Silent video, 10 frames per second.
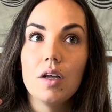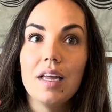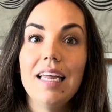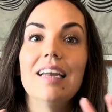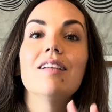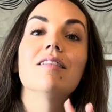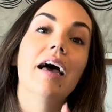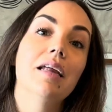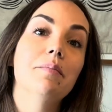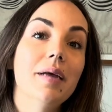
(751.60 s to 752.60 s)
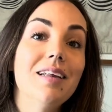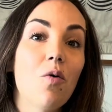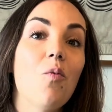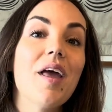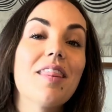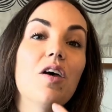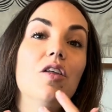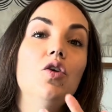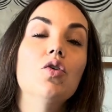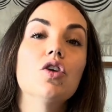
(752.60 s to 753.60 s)
in alignment with
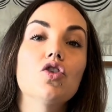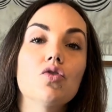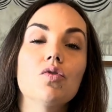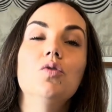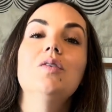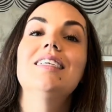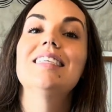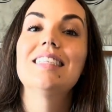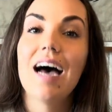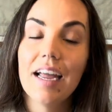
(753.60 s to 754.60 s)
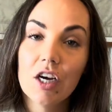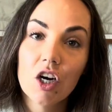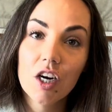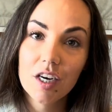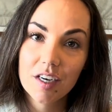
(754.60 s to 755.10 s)
your true desire,